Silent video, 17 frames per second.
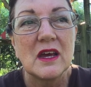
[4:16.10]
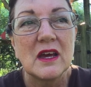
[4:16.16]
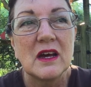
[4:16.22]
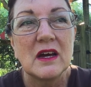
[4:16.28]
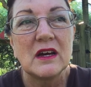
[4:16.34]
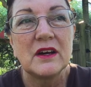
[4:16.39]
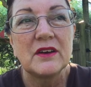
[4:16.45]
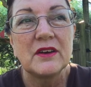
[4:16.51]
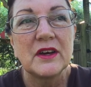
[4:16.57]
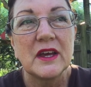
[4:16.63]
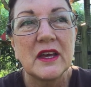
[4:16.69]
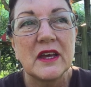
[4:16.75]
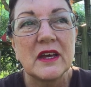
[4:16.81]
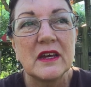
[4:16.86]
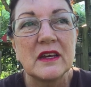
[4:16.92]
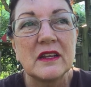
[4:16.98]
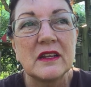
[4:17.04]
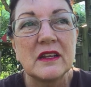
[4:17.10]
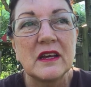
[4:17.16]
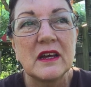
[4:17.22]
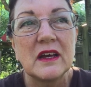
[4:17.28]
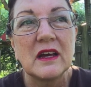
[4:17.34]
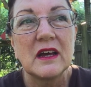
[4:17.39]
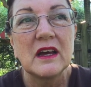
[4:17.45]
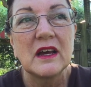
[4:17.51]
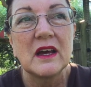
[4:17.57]
and
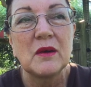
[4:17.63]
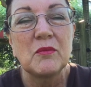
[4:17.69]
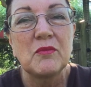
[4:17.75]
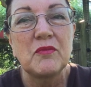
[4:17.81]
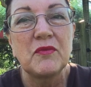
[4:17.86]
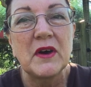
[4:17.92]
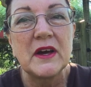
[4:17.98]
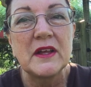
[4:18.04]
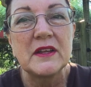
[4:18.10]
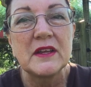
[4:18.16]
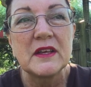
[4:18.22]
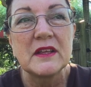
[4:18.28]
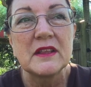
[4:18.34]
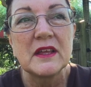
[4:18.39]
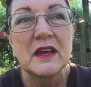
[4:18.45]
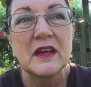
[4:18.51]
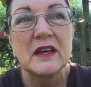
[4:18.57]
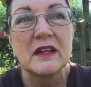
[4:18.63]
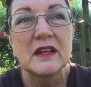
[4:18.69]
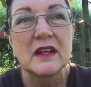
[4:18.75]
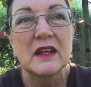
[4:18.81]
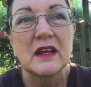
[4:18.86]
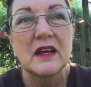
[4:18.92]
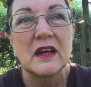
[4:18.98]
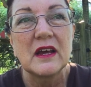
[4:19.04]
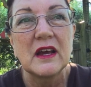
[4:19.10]
I'm finding that
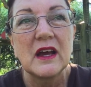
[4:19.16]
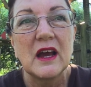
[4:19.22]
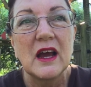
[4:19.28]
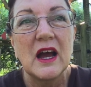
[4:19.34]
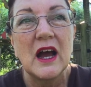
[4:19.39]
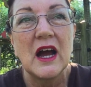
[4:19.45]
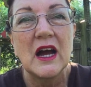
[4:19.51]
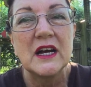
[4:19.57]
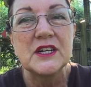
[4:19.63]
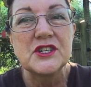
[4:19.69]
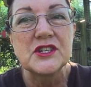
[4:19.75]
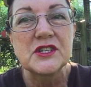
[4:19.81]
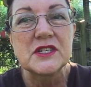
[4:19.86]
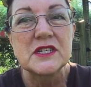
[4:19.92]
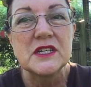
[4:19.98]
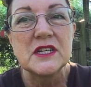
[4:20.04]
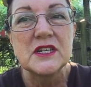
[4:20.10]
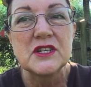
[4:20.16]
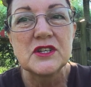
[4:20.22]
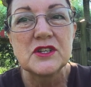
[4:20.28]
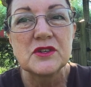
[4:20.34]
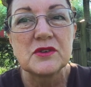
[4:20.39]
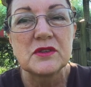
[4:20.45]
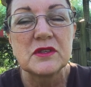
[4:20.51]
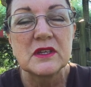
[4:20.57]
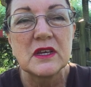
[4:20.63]
I just need to
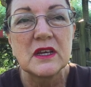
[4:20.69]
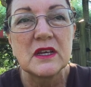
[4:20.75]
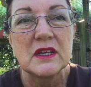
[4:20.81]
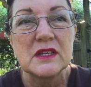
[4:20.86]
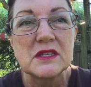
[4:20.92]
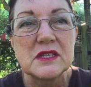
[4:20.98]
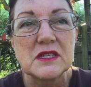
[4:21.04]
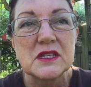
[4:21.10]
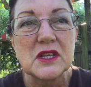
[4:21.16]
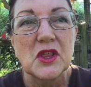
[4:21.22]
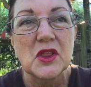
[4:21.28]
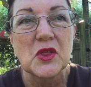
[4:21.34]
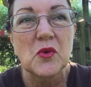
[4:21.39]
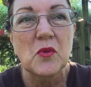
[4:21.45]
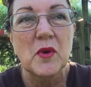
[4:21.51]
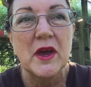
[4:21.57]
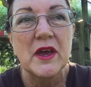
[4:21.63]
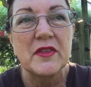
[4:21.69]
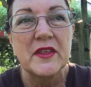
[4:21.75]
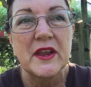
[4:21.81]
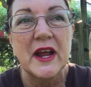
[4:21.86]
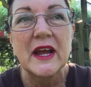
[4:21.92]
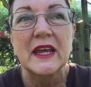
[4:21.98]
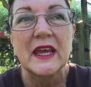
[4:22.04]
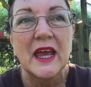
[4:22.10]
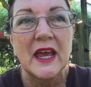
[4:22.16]
do things the way that
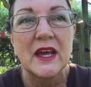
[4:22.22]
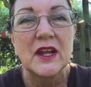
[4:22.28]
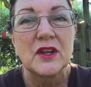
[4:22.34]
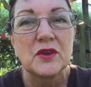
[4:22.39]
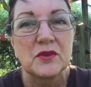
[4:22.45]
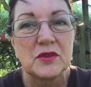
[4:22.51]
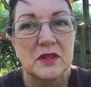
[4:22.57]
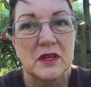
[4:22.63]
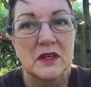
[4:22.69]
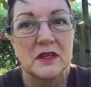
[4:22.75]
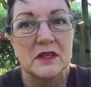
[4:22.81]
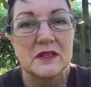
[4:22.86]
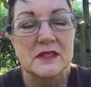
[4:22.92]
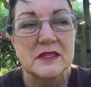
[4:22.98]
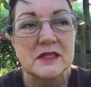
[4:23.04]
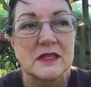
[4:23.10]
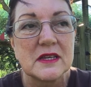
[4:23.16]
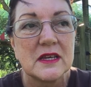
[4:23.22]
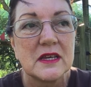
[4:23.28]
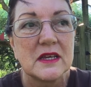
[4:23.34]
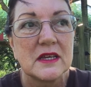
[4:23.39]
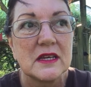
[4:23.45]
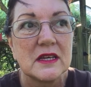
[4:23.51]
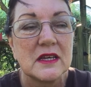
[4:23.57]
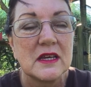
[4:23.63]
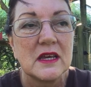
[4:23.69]
I can do things,
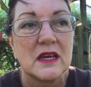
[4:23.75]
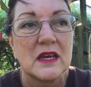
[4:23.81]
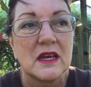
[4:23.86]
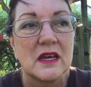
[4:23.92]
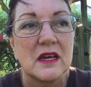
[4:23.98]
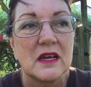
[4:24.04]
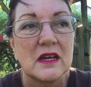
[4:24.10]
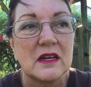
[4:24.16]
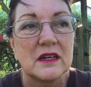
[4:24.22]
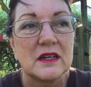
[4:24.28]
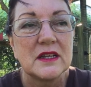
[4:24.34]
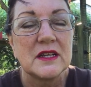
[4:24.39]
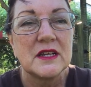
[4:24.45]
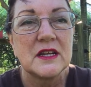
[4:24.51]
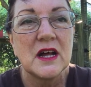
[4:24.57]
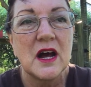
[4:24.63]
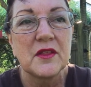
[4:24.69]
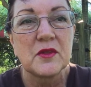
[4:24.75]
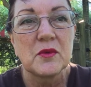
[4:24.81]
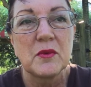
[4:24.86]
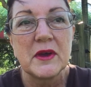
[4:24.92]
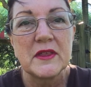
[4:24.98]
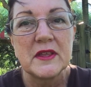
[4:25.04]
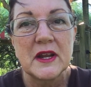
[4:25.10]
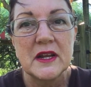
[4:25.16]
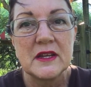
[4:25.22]
not the
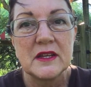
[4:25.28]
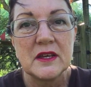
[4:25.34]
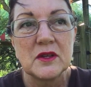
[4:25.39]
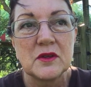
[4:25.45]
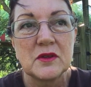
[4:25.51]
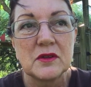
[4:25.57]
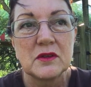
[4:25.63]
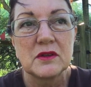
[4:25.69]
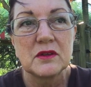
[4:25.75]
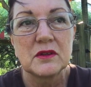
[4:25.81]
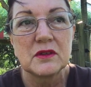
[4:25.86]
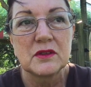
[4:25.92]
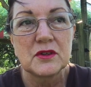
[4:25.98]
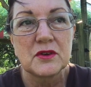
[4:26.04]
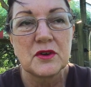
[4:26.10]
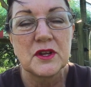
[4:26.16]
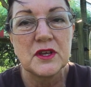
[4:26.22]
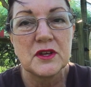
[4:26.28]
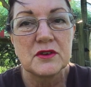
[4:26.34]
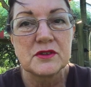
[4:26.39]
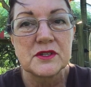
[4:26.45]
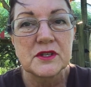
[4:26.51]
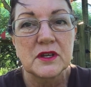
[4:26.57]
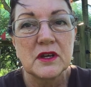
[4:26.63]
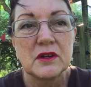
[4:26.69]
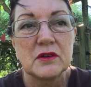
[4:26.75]
way that I did 30
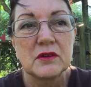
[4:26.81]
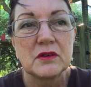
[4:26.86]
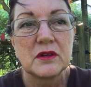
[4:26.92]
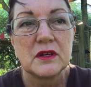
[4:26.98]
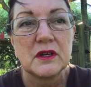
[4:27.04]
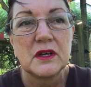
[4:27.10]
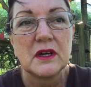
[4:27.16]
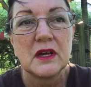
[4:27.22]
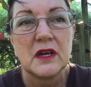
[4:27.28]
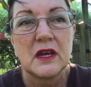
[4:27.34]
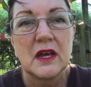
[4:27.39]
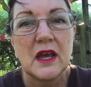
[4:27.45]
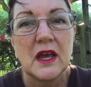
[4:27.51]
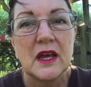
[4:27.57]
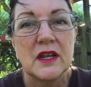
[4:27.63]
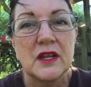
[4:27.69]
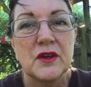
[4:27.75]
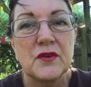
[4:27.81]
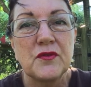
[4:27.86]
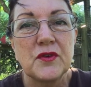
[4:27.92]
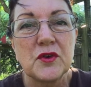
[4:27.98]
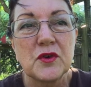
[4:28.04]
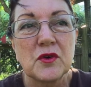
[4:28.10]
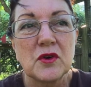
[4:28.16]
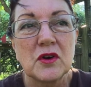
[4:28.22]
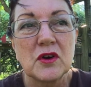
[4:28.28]
years ago. And if
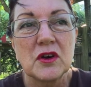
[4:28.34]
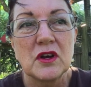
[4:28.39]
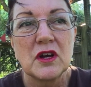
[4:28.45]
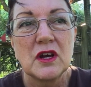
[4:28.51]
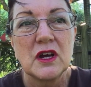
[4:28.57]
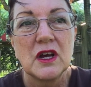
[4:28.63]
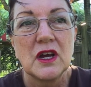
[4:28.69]
you're